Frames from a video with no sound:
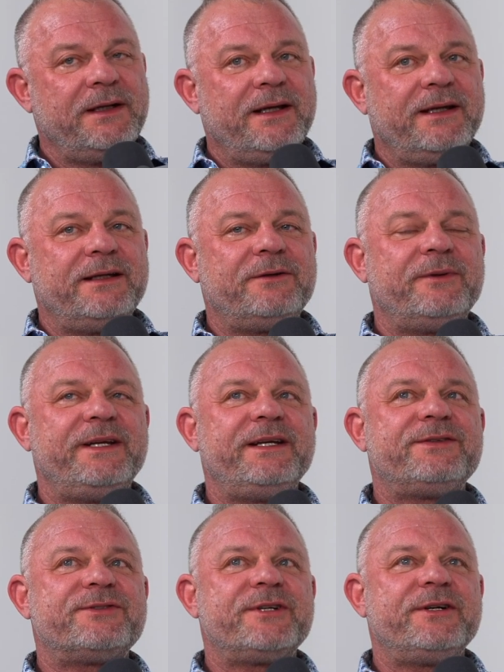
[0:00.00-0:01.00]
You know what?
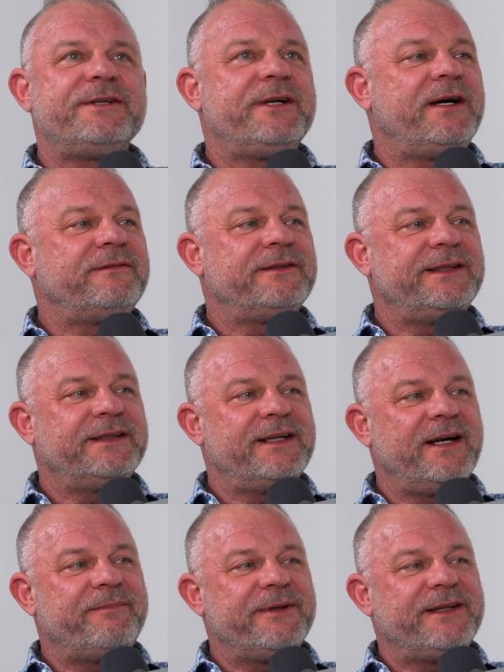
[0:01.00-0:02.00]
It started off like
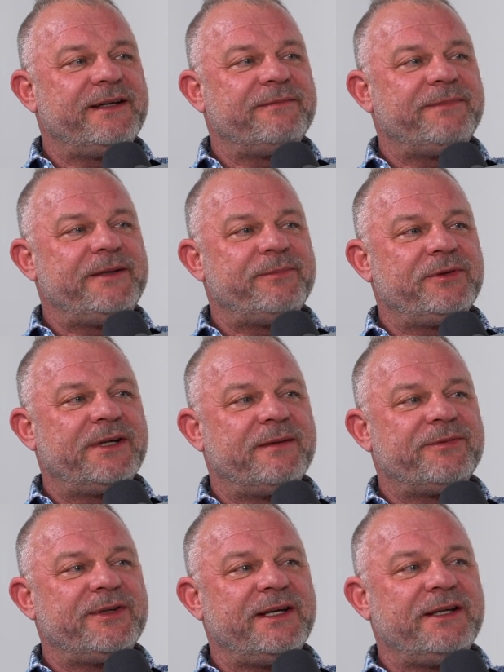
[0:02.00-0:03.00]
that, but then people
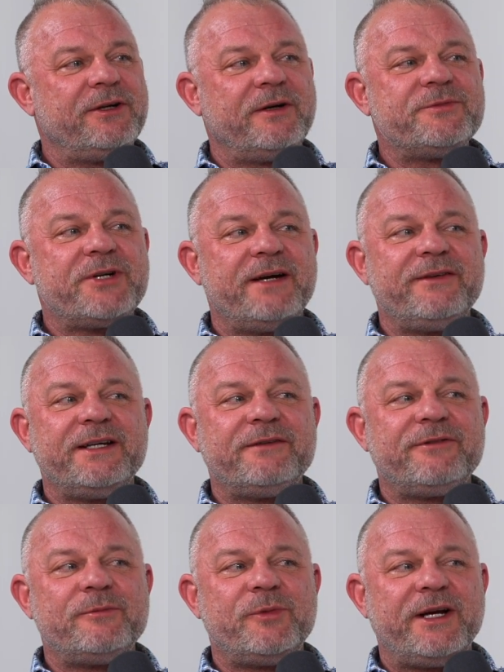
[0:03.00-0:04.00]
kept saying, I'm driving in
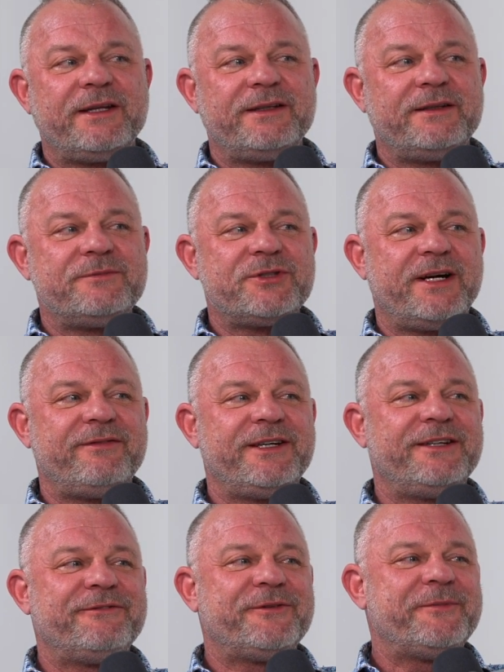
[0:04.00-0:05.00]
from Welland, I'm driving
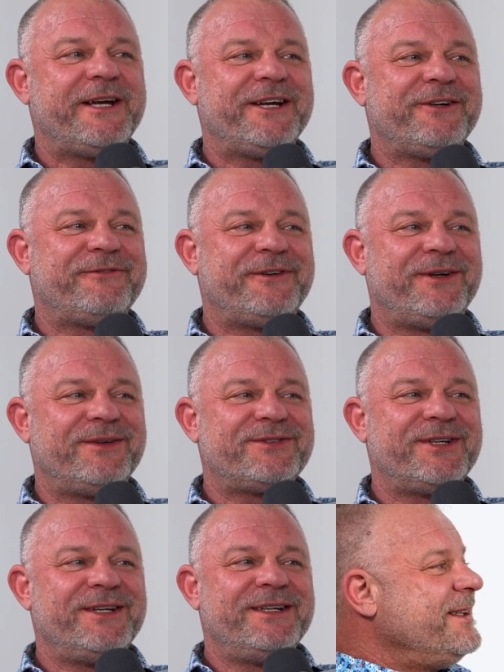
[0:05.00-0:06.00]
in from Niagara Falls.
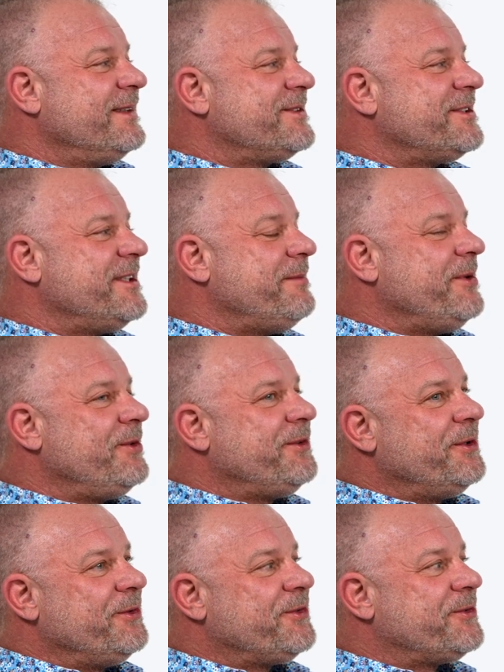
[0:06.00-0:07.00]
So then I built
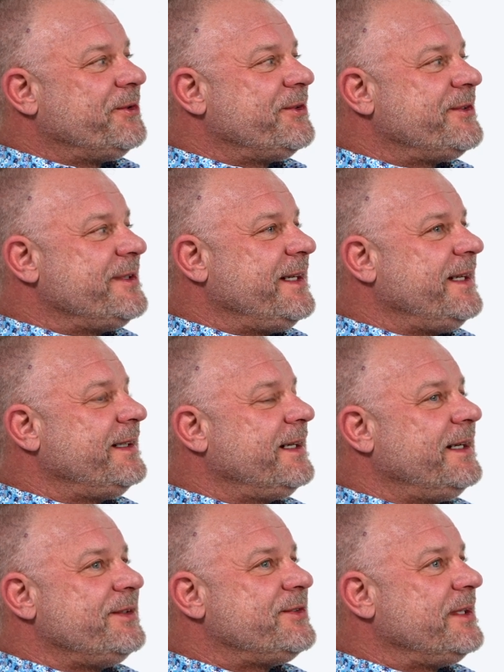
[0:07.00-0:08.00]
those stores. Then I had a
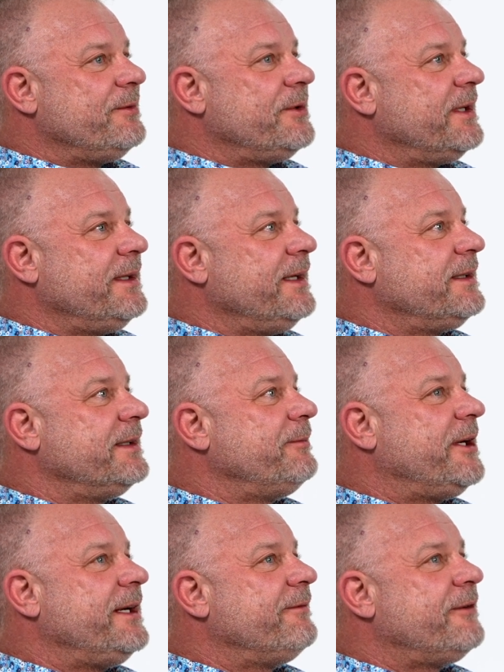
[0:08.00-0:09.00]
guy say, well, I'd like to
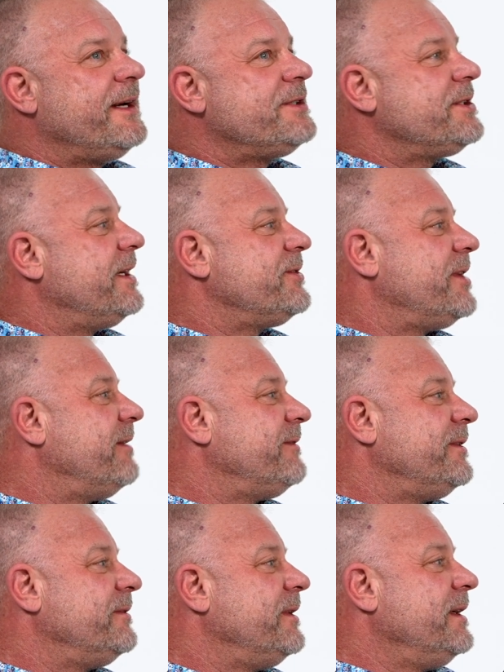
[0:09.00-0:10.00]
buy a franchise off
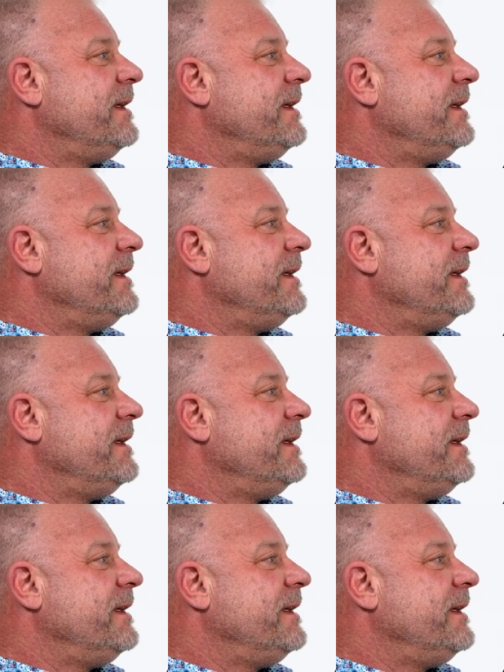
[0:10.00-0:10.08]
you.